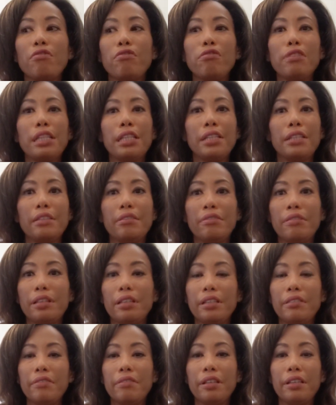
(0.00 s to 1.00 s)
really,
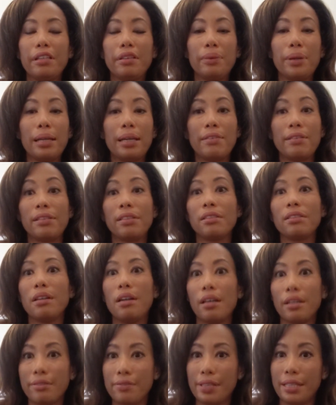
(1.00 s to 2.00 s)
I had a
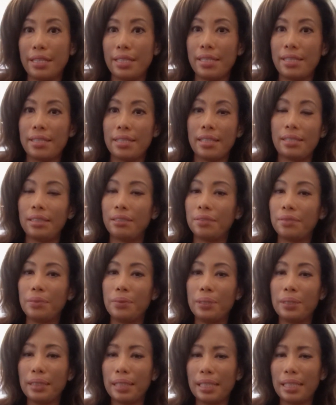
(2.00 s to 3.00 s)
lot of ease and I didn't
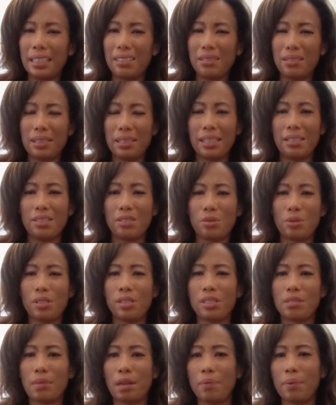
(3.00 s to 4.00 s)
want that. I don't like
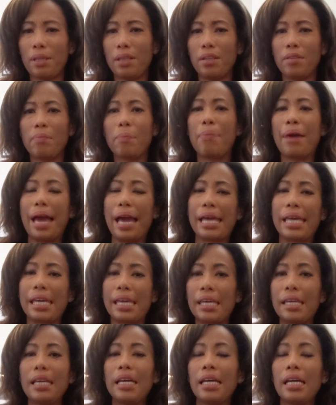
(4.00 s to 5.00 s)
sweaters to make me look
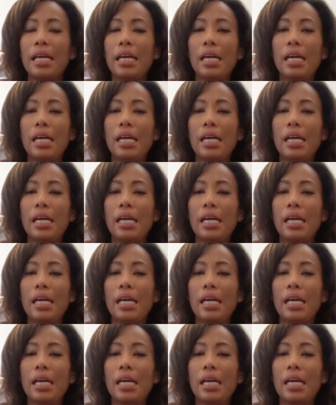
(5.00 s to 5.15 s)
baggy.